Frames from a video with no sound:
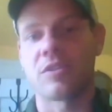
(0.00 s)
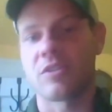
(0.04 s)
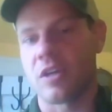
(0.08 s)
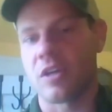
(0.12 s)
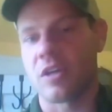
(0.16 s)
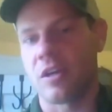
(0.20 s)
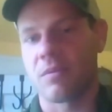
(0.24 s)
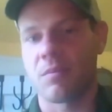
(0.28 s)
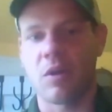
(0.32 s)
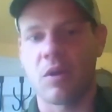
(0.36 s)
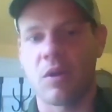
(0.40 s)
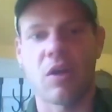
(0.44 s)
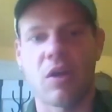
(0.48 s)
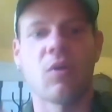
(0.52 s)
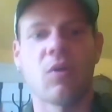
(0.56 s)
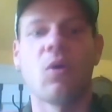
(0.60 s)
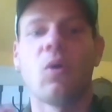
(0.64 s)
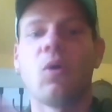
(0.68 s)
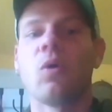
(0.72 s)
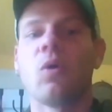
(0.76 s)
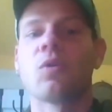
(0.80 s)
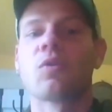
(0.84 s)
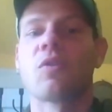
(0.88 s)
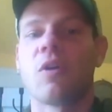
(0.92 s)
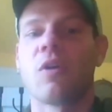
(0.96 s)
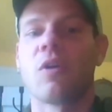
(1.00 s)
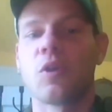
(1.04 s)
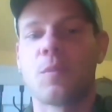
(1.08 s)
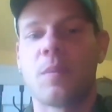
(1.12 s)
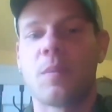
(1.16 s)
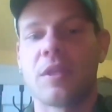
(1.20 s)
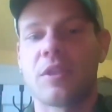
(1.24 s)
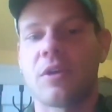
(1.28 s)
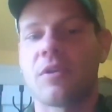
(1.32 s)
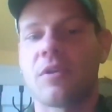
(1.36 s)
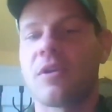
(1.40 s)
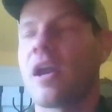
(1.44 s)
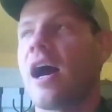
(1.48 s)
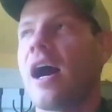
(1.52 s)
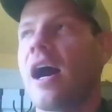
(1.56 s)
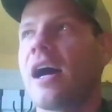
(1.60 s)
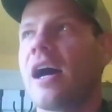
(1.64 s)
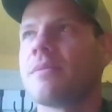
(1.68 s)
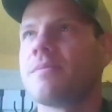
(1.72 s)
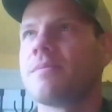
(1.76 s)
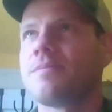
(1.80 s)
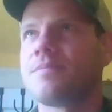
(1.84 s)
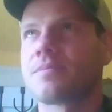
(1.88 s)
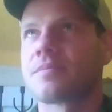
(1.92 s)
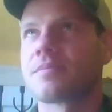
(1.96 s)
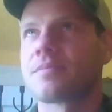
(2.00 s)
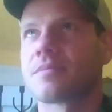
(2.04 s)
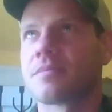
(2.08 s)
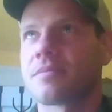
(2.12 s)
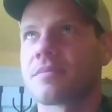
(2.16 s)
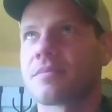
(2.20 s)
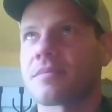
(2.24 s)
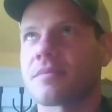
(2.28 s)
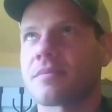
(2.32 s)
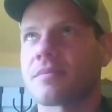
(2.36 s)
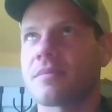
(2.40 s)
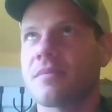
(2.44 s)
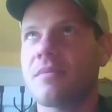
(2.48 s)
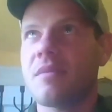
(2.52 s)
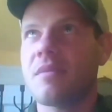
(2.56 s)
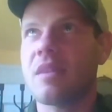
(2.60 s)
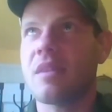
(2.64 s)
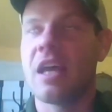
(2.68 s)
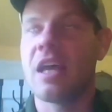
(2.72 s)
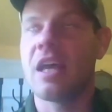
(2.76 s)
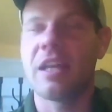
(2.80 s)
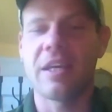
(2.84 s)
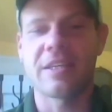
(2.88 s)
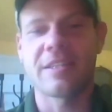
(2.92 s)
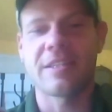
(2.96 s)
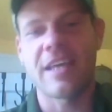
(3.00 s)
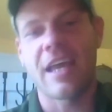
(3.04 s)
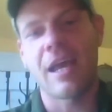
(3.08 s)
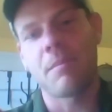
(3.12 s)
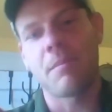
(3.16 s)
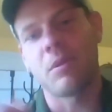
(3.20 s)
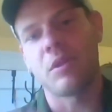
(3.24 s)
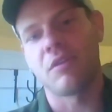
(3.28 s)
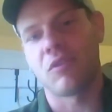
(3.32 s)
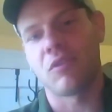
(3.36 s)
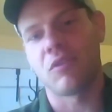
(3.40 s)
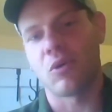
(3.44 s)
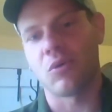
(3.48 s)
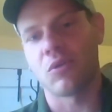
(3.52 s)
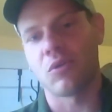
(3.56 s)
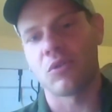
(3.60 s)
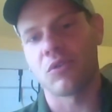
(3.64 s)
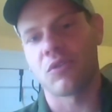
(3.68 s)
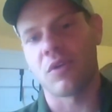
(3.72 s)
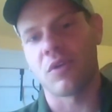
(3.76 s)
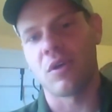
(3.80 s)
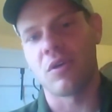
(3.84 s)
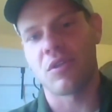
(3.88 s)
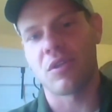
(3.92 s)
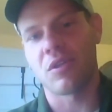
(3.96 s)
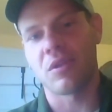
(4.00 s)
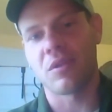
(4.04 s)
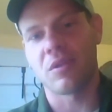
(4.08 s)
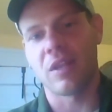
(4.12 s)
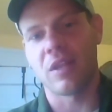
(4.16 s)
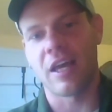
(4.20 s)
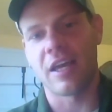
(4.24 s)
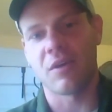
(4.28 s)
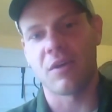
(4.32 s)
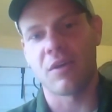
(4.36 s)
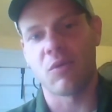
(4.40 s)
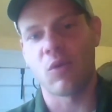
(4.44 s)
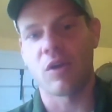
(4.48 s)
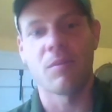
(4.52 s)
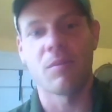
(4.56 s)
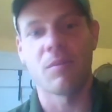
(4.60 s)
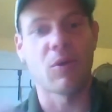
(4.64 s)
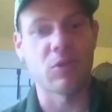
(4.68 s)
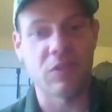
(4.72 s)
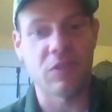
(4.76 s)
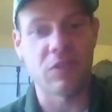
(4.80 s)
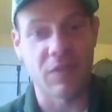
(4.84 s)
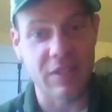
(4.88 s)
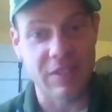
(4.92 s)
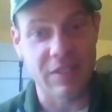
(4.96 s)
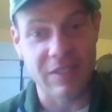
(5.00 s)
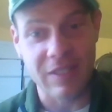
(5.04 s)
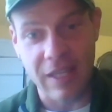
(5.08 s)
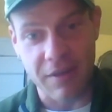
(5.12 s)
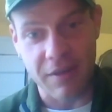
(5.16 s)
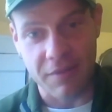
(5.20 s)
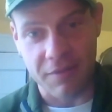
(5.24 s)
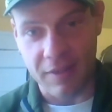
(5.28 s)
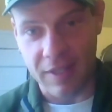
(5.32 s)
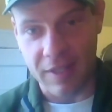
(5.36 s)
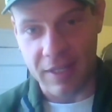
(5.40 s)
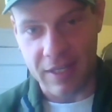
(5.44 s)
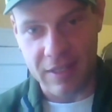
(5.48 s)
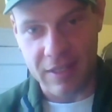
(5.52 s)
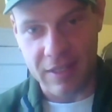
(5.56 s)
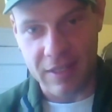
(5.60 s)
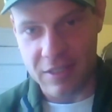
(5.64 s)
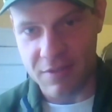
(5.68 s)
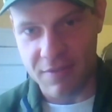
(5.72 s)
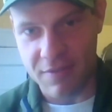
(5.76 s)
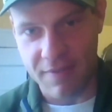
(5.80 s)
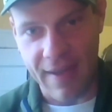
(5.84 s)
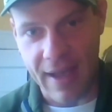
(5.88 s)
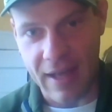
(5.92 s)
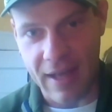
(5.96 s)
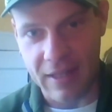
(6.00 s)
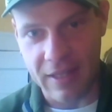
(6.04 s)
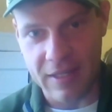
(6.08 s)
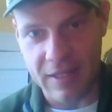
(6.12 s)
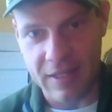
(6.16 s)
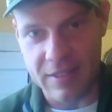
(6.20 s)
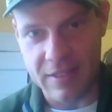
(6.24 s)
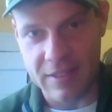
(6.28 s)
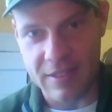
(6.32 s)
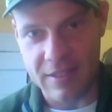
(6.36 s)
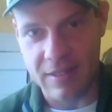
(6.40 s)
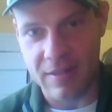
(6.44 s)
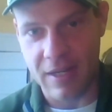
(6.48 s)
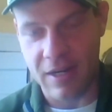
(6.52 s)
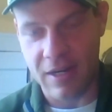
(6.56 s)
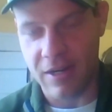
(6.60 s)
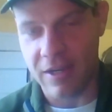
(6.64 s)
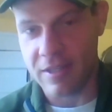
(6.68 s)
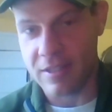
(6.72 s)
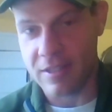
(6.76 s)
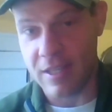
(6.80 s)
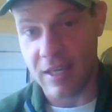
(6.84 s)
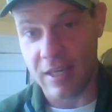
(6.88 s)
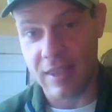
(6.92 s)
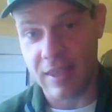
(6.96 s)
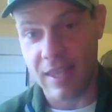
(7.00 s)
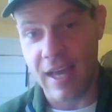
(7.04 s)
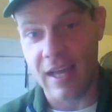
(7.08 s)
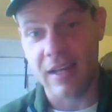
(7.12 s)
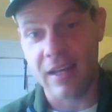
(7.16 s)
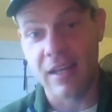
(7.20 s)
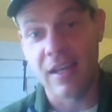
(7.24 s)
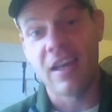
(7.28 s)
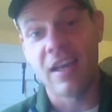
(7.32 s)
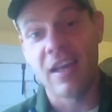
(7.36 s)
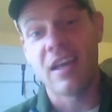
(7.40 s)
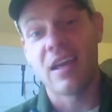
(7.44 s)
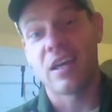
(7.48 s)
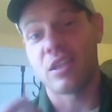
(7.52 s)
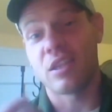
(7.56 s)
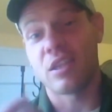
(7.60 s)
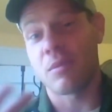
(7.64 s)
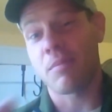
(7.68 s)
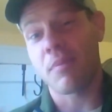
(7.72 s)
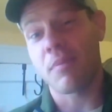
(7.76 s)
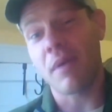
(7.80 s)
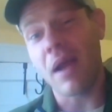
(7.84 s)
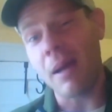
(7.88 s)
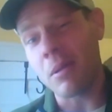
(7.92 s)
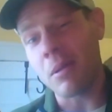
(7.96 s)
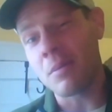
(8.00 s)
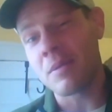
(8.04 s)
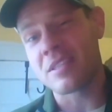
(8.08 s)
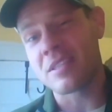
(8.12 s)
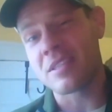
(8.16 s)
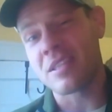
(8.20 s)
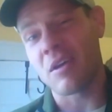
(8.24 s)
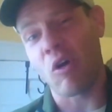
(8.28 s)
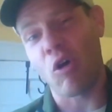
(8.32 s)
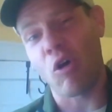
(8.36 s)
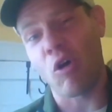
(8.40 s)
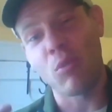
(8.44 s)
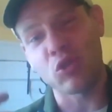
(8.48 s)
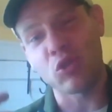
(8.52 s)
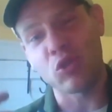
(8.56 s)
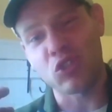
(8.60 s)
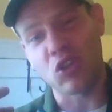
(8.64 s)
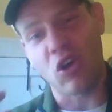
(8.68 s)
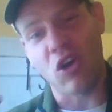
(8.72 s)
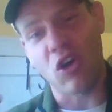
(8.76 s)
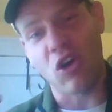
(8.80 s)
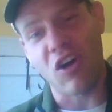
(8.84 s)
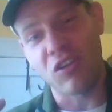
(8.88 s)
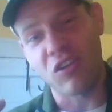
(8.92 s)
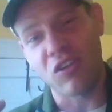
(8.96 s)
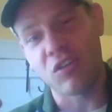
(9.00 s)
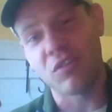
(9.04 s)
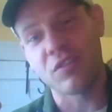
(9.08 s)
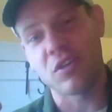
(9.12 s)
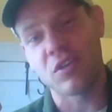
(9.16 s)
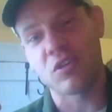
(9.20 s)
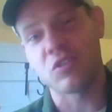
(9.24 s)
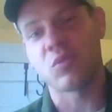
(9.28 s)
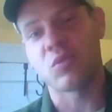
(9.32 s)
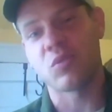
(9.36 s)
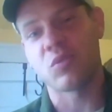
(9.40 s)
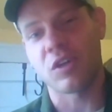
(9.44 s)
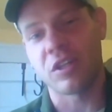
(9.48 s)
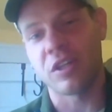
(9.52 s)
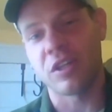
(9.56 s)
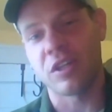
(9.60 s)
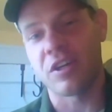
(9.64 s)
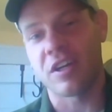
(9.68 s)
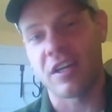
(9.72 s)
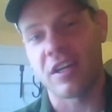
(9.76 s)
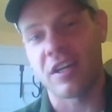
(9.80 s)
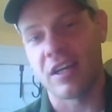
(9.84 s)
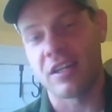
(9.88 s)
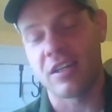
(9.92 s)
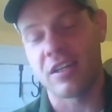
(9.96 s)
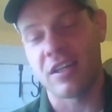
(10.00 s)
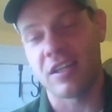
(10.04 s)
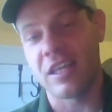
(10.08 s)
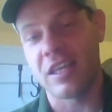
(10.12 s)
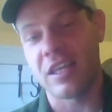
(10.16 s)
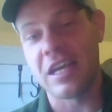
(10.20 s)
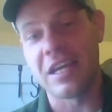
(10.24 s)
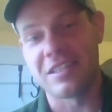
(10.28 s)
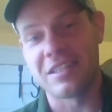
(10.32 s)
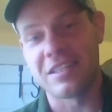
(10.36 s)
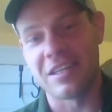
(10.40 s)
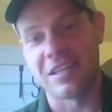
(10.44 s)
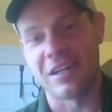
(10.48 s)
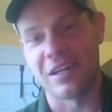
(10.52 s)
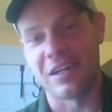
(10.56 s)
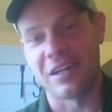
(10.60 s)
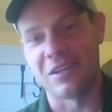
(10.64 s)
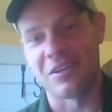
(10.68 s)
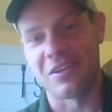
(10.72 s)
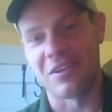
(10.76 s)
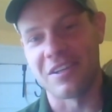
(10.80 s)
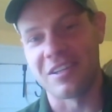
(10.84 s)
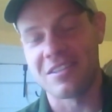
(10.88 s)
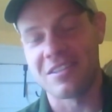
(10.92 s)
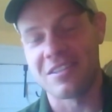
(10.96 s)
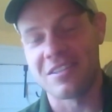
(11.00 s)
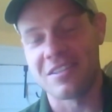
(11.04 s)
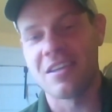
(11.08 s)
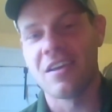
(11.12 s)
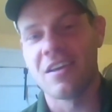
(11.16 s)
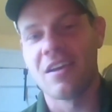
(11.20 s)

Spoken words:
are old growth, but they're not an example of old growth like where most of us live, like in these valleys and areas like that. And the problem is that almost all of those were clear cut in the 1800s,